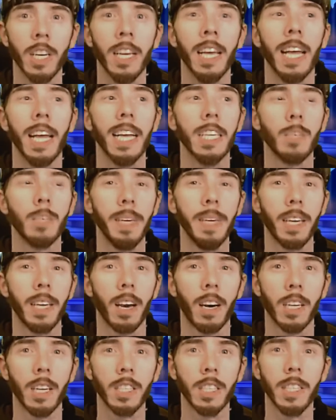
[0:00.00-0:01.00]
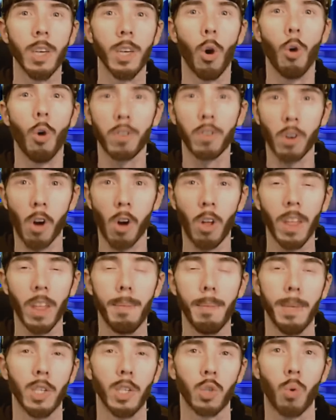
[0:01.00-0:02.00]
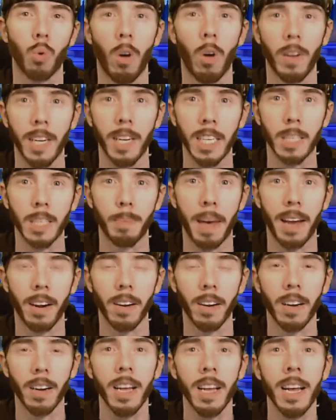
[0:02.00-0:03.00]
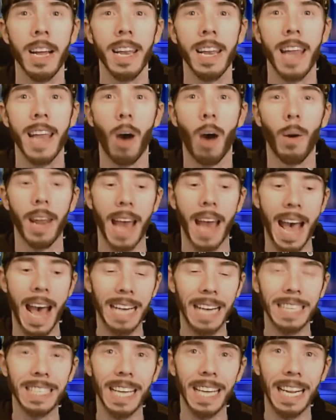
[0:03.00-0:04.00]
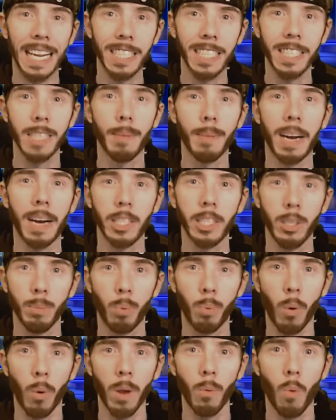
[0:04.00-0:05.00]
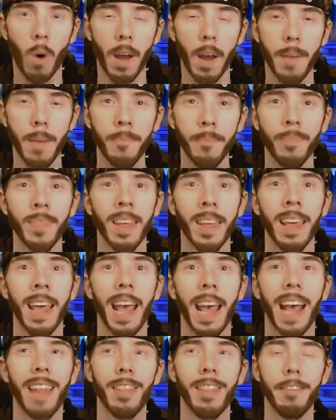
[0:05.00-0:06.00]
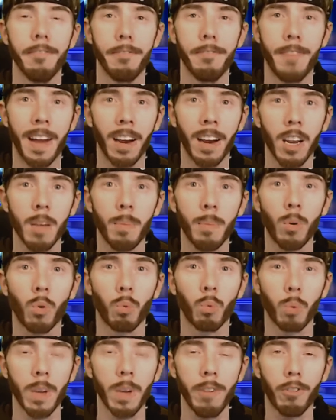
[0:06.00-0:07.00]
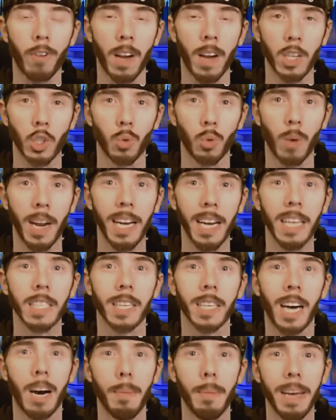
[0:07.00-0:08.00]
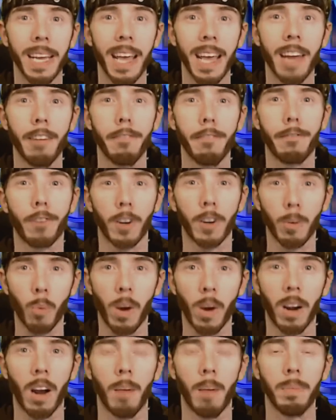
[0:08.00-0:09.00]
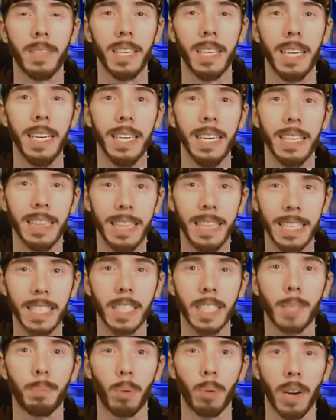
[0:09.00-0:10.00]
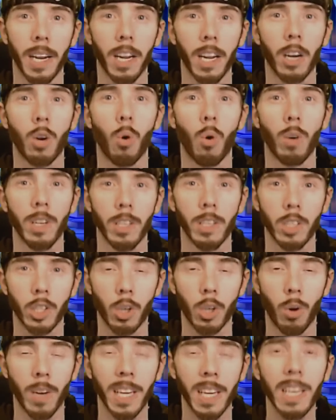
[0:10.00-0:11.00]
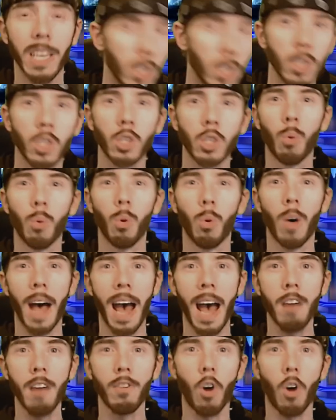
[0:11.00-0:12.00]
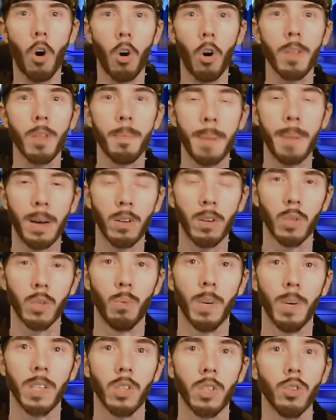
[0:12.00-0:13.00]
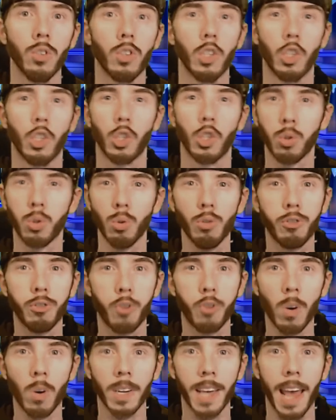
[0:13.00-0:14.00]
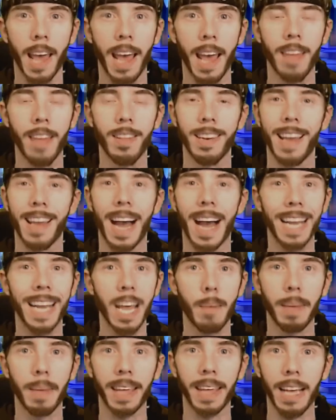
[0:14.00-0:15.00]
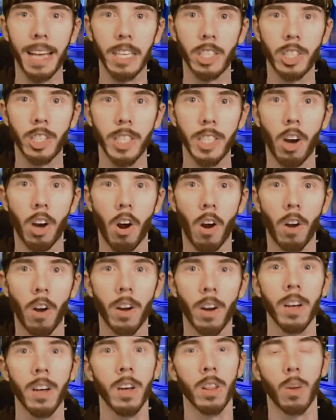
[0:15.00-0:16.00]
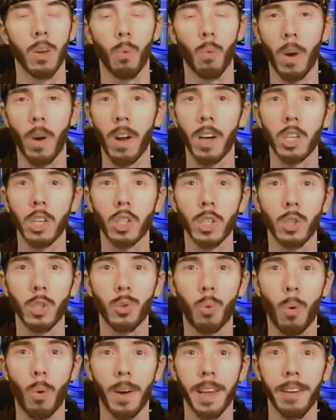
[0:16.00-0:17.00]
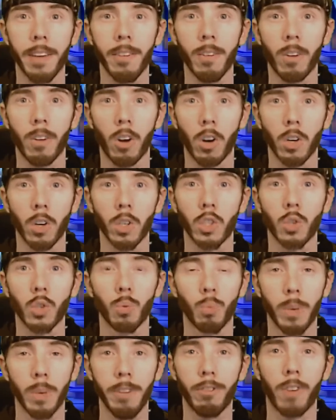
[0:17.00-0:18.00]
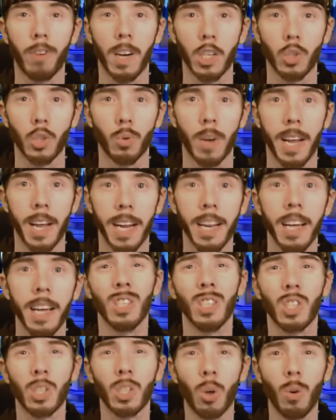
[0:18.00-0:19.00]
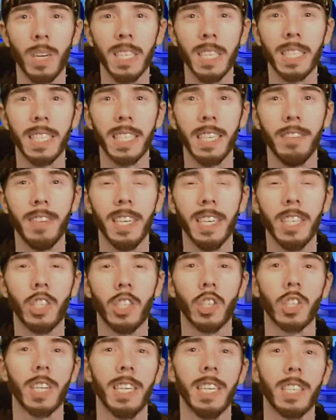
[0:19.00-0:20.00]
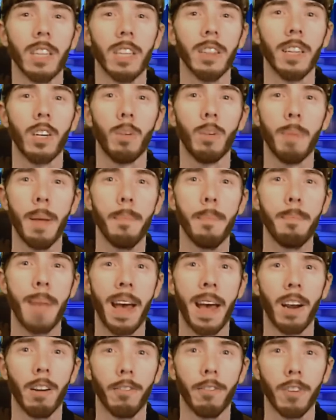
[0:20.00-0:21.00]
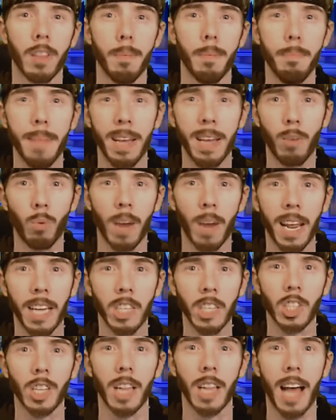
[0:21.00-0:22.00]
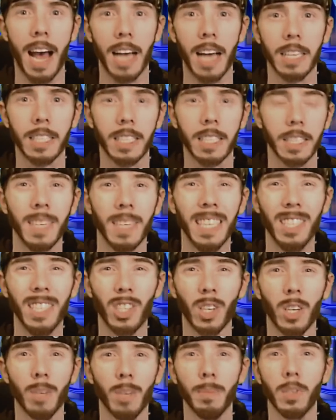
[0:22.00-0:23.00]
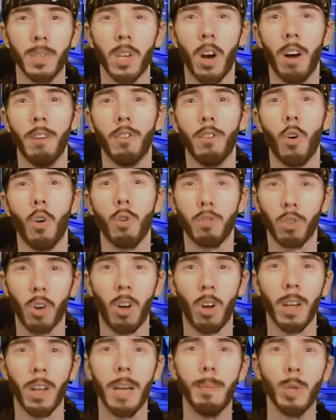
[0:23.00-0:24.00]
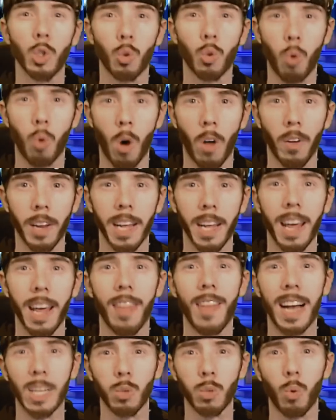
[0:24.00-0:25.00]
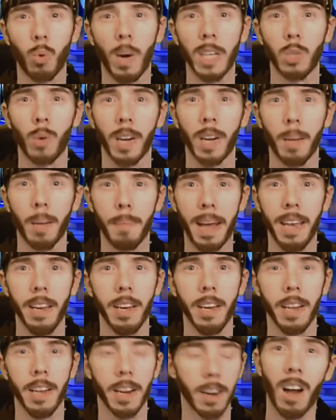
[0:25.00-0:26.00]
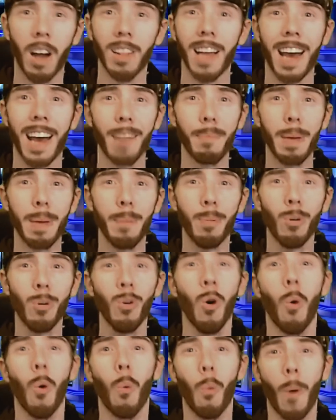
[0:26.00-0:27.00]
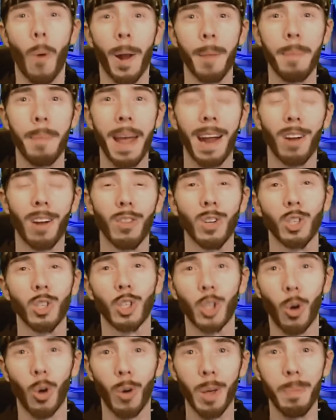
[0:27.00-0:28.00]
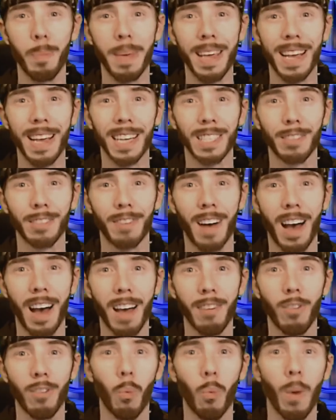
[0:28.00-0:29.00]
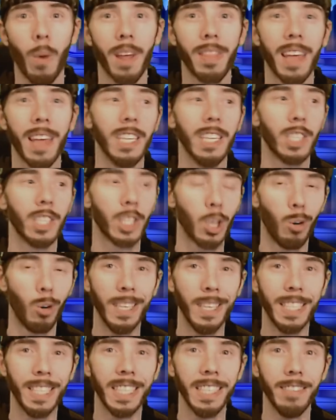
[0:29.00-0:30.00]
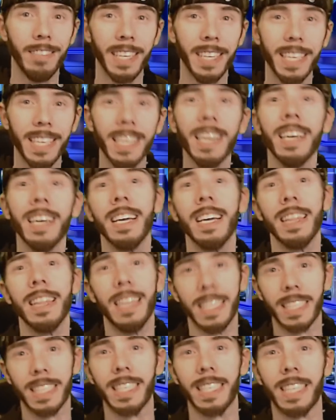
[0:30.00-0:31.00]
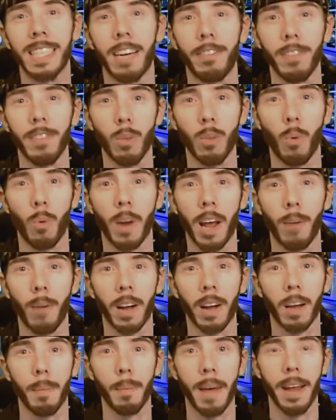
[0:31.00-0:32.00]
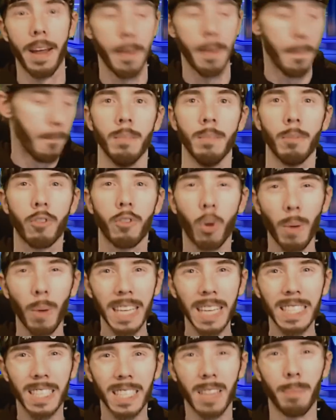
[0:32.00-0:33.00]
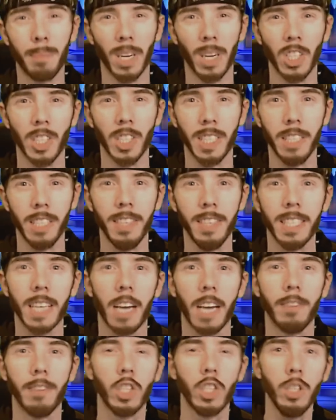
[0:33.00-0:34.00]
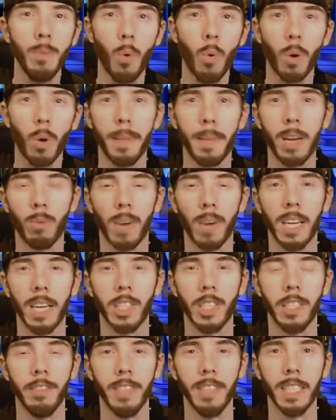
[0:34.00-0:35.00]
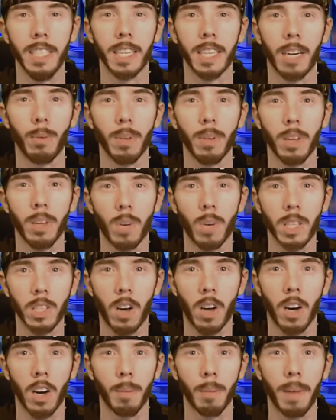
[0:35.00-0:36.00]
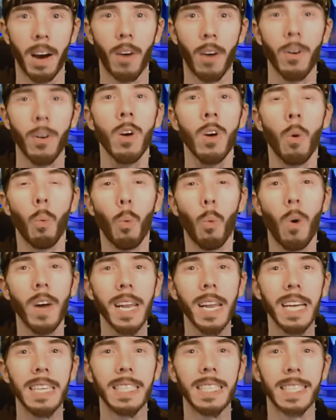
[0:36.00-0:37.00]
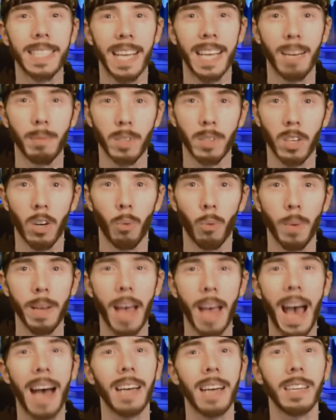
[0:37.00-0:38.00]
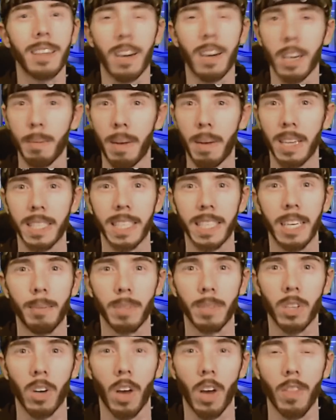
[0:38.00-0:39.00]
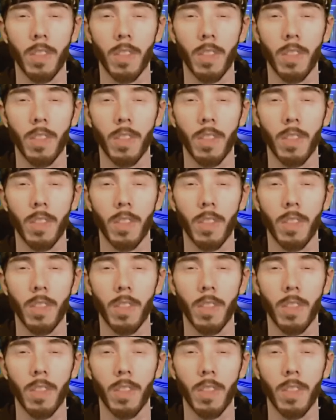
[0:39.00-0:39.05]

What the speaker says: is because the overall image quality is better. Now, it has HDMI 2.1, and the variable refresh rate is coming in a firmware update this spring, according to Sony. So it will have all the bells and whistles, the true 4K, the dynamic HDR, a 120 Hertz refresh rate. Sony's TV just is a little bit better for the mid-range class in terms of overall image quality, and that's why it's recommended here. A lot of people want to pair their Sony PS5 with a Sony TV. This is definitely the one I'd recommend. Before we get into the budget TVs, I have two more mid-range TVs that I really want to talk about. One is Samsung. We had to talk about a Samsung on